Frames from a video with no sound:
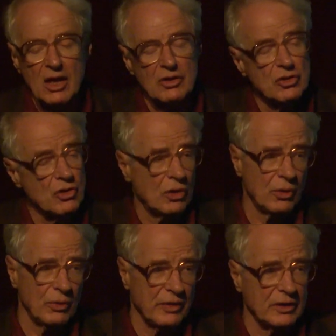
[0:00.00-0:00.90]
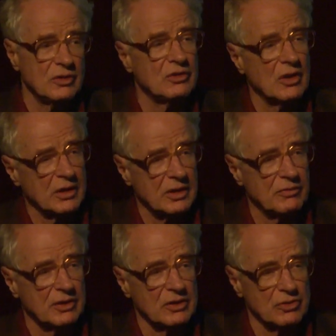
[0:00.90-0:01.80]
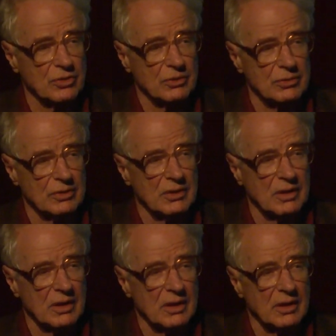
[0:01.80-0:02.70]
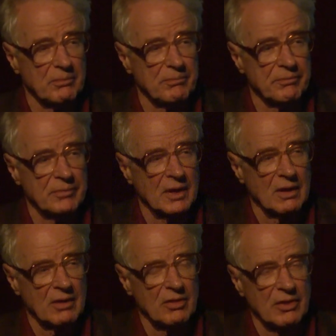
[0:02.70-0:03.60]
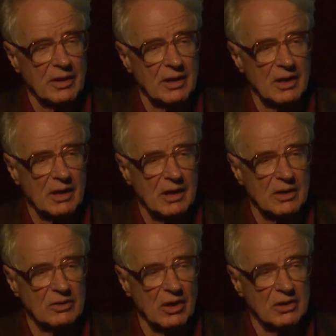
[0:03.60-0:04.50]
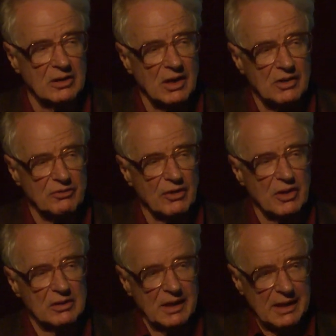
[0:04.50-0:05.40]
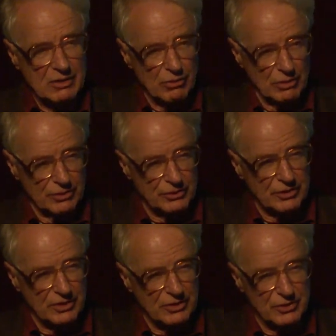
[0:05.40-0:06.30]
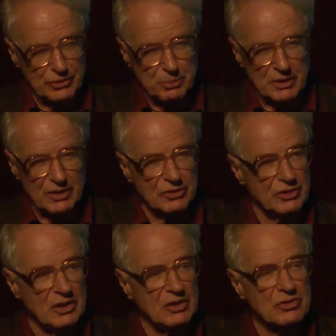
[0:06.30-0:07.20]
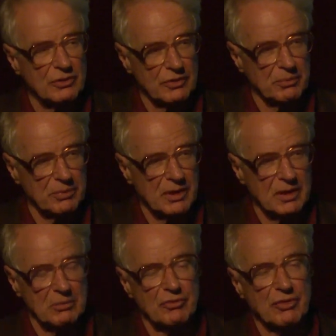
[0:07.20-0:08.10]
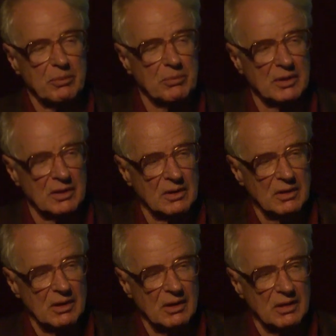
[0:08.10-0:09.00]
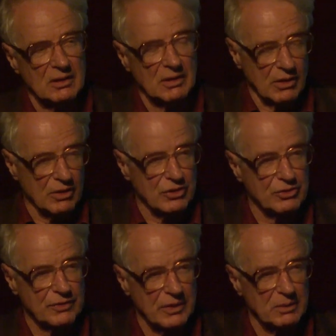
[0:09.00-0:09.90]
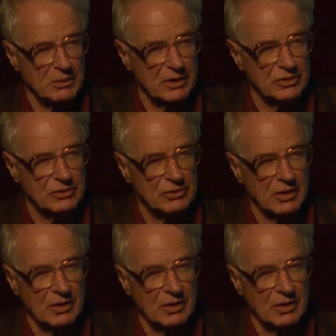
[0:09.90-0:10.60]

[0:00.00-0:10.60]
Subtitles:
No, they did not have any children. They had a lot of collateral descendants because each of them came from large families,